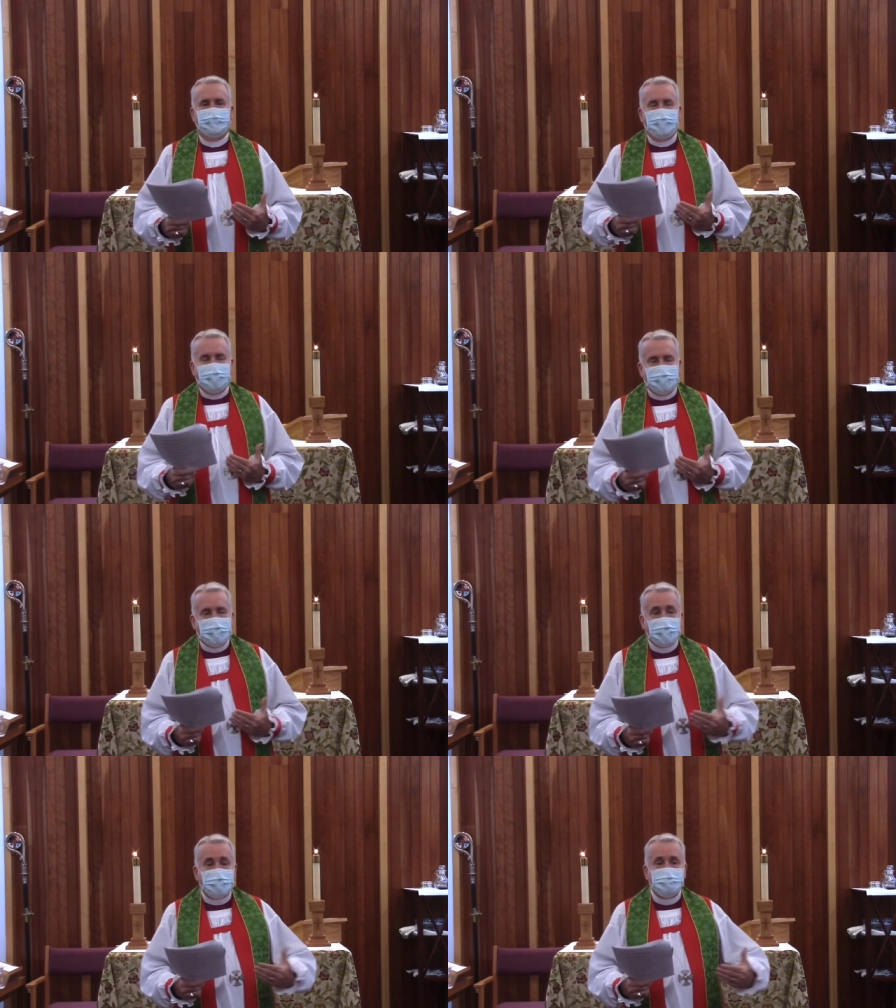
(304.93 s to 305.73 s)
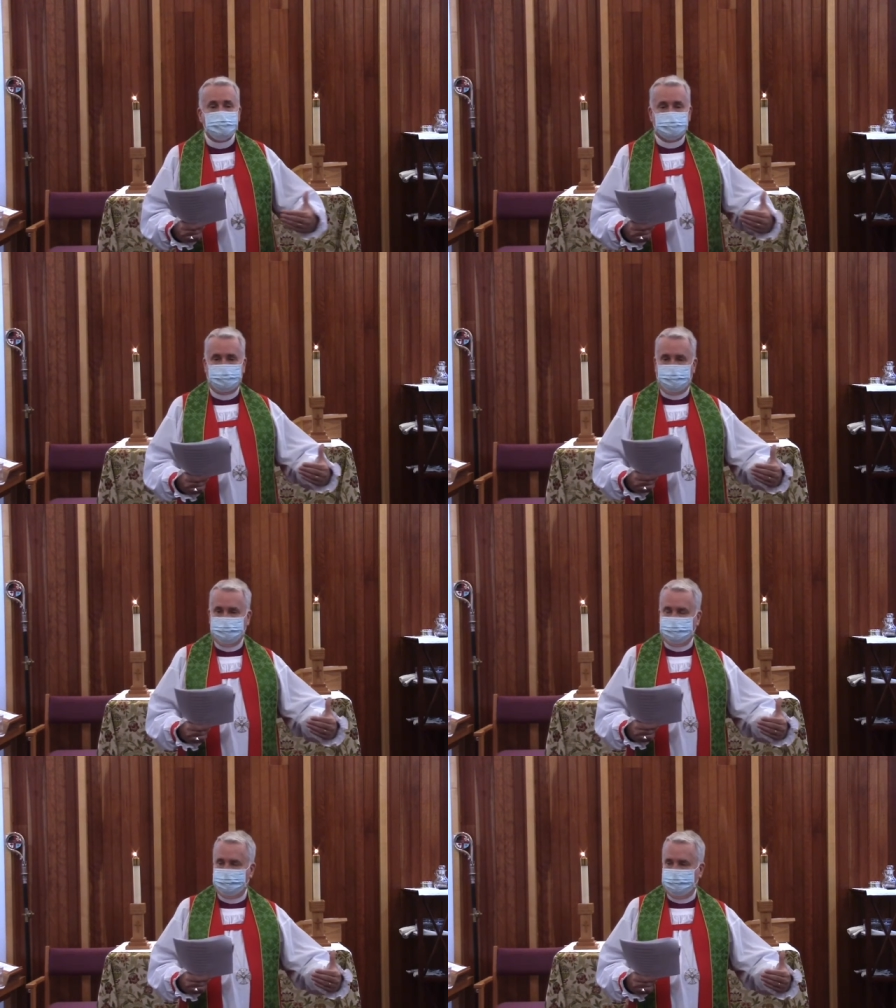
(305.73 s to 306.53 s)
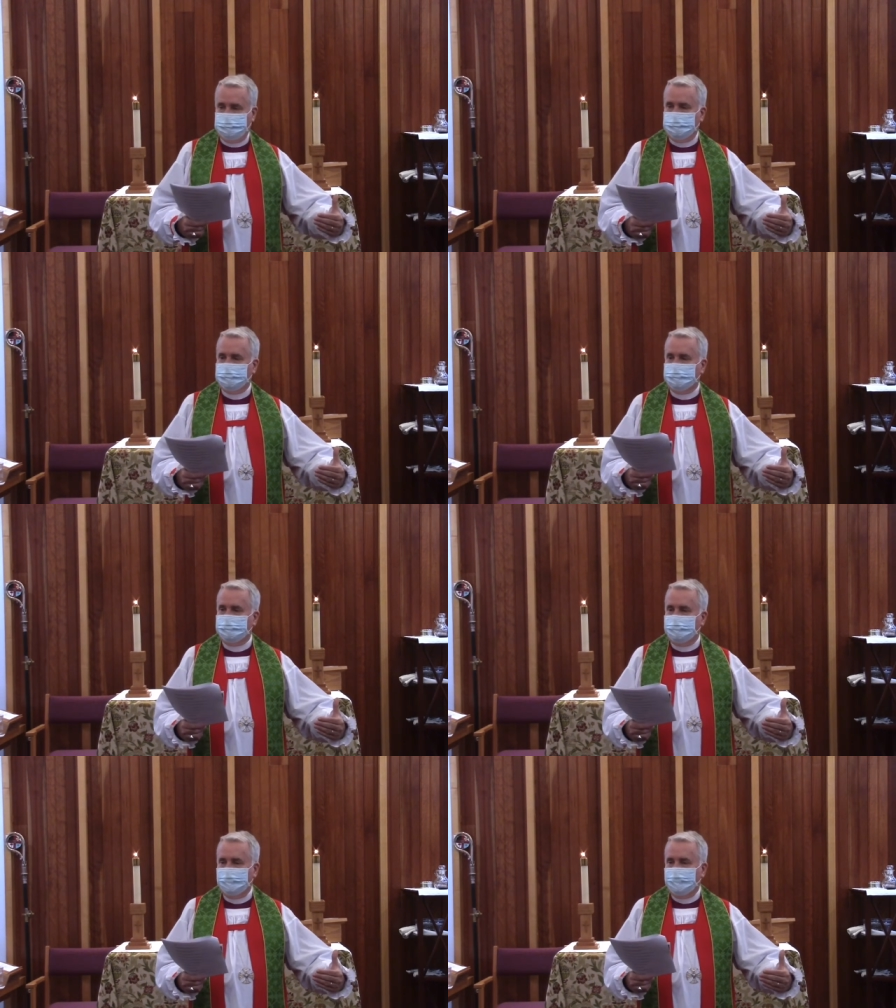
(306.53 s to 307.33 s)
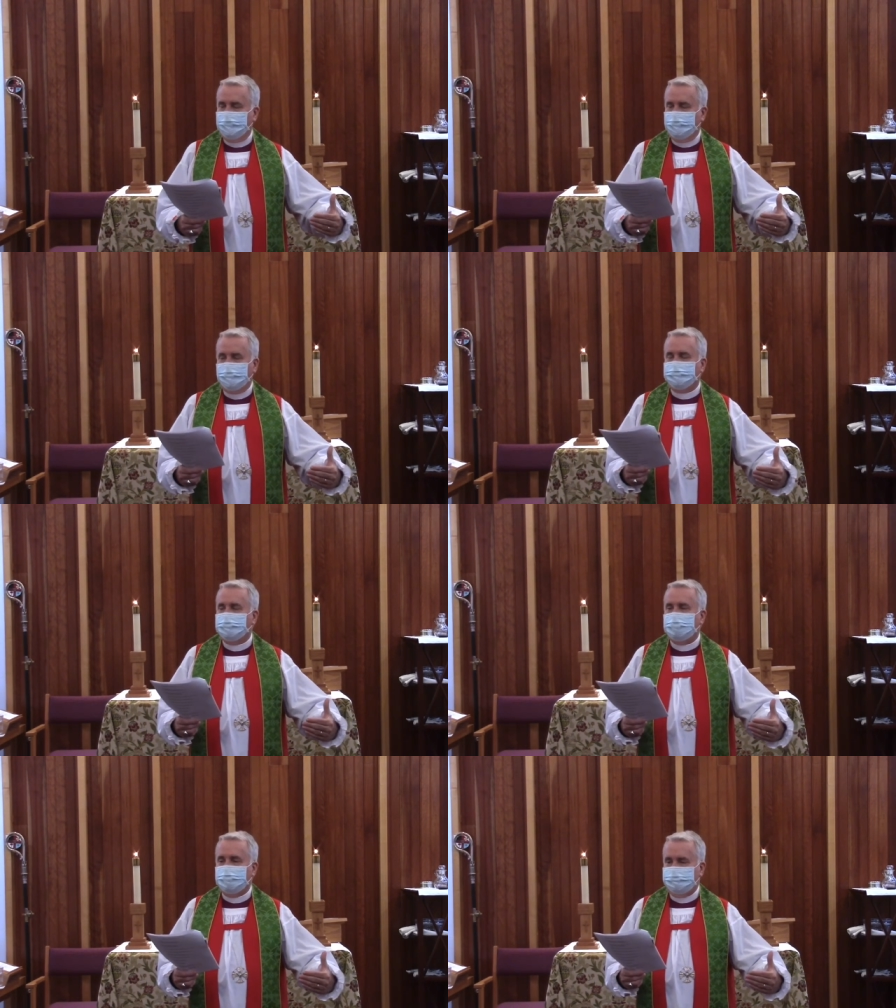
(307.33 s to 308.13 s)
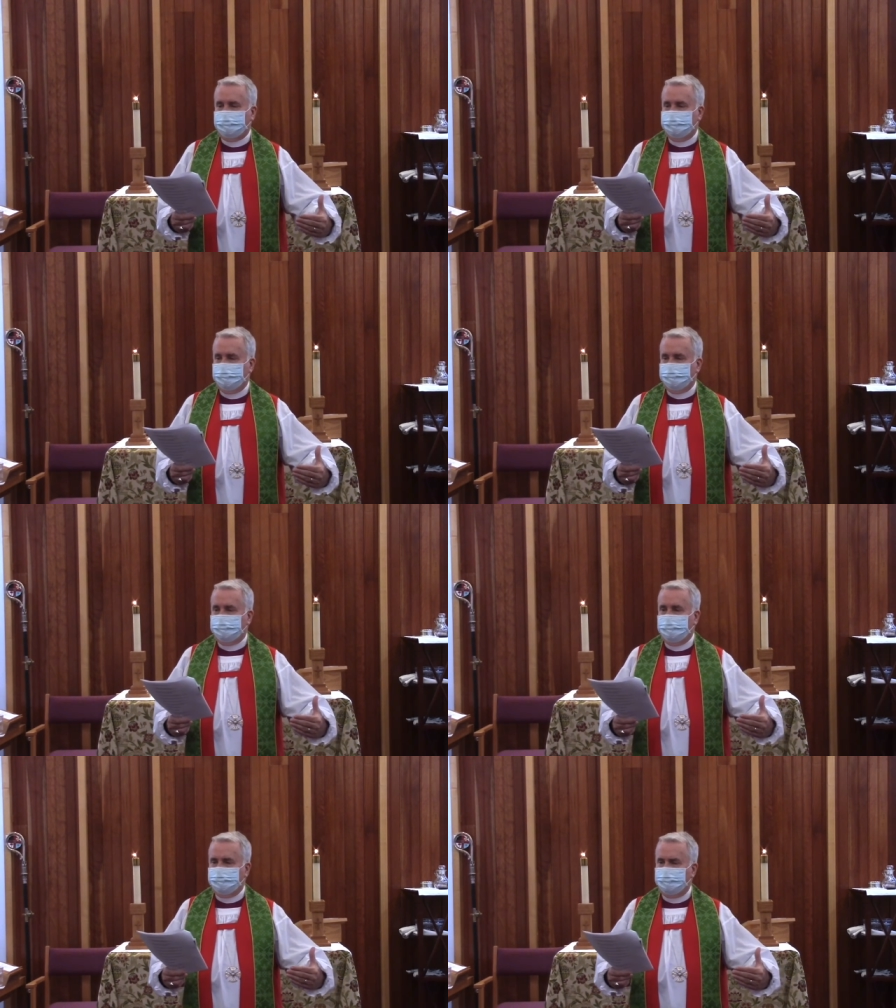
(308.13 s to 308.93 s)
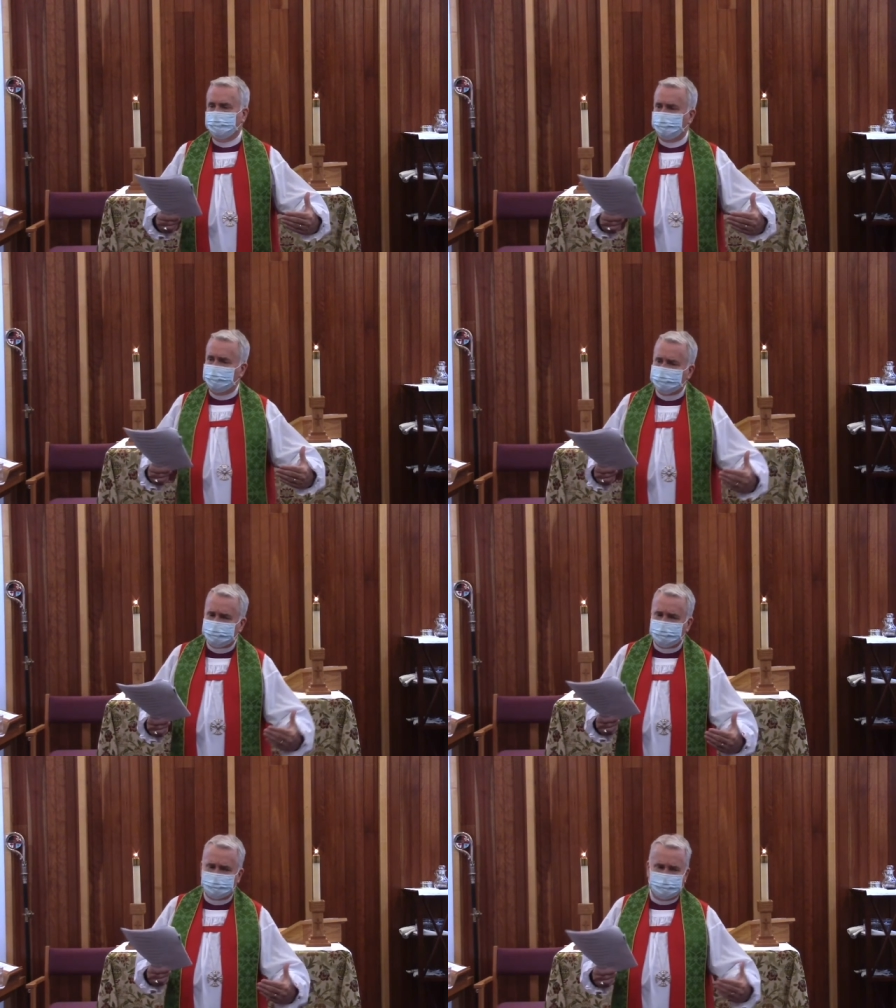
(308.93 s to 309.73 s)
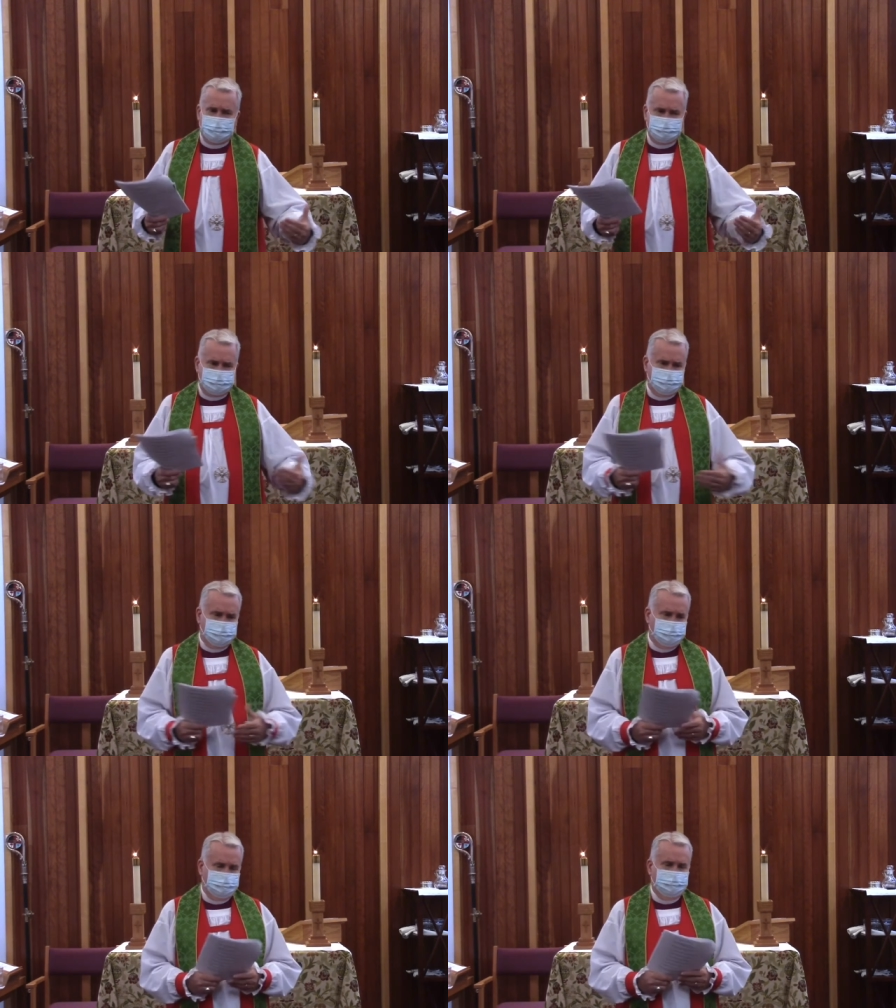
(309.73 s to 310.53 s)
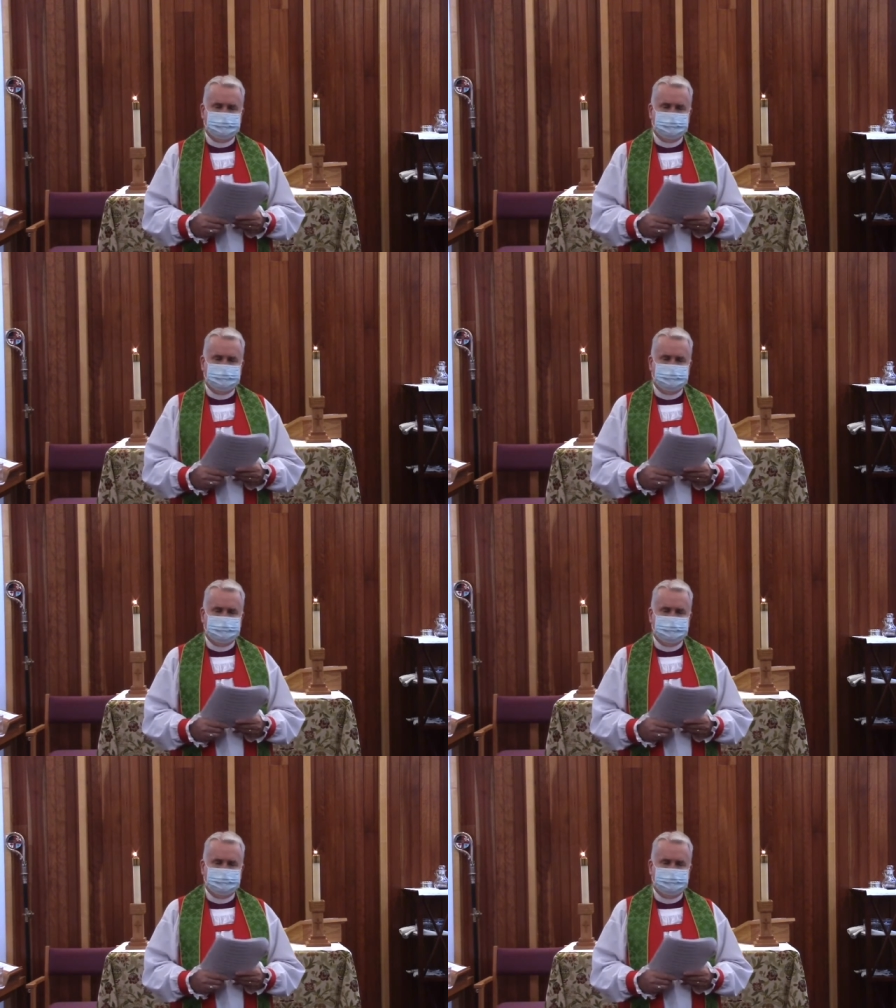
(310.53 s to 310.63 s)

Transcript: how to persevere on behalf of other people or in a situation that